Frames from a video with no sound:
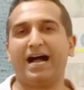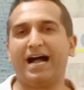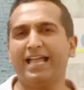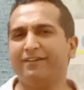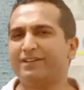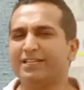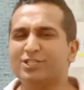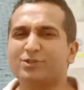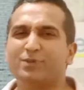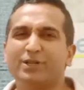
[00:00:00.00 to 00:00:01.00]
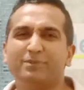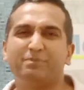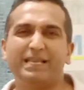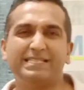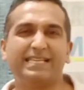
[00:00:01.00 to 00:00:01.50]
I have touched upon a
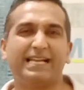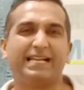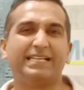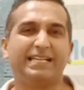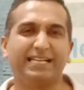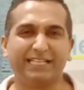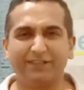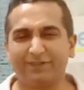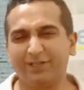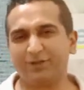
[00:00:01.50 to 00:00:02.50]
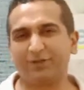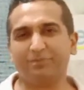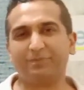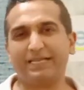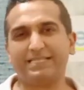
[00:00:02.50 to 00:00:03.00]
basic idea and given you a
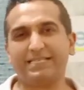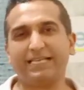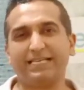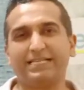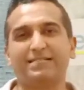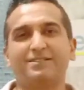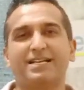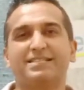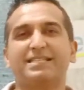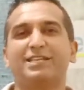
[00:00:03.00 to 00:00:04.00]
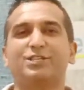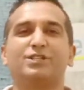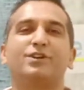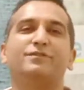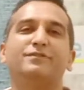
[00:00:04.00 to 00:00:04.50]
basic
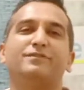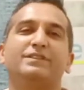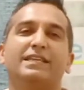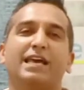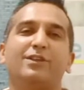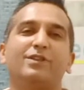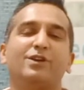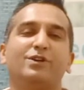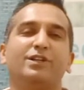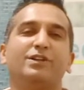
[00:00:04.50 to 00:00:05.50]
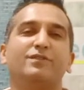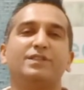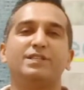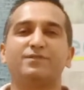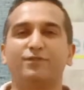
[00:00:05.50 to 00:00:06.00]
translation of the calorie content of
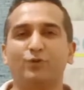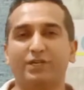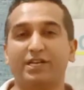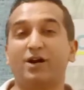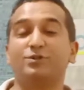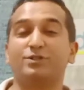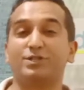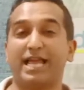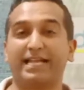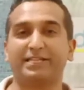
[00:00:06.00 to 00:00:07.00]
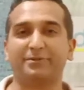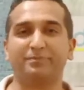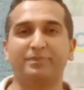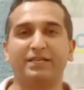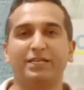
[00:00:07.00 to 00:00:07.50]
this food and how to track
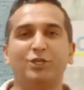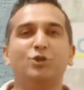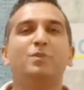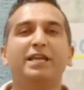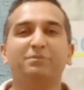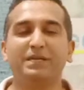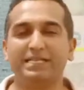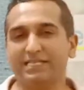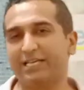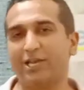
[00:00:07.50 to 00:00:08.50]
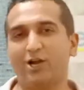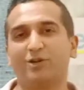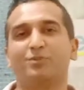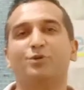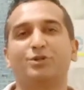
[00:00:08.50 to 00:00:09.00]
them. You might be eating a
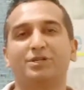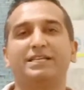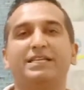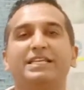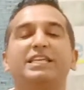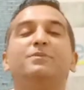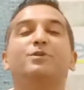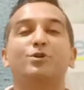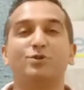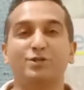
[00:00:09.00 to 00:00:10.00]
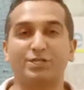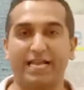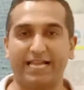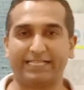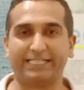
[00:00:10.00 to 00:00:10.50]
lot more. Keep your own track.